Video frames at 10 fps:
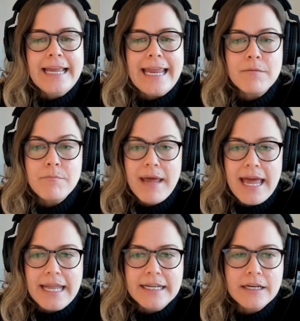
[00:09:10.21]
In
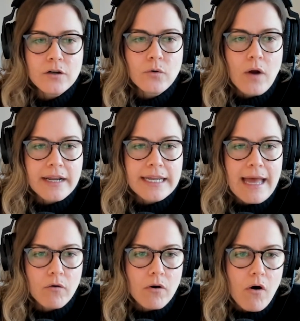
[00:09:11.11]
men, chronic
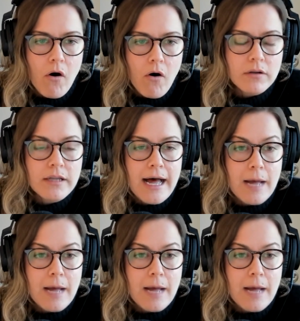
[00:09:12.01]
alcohol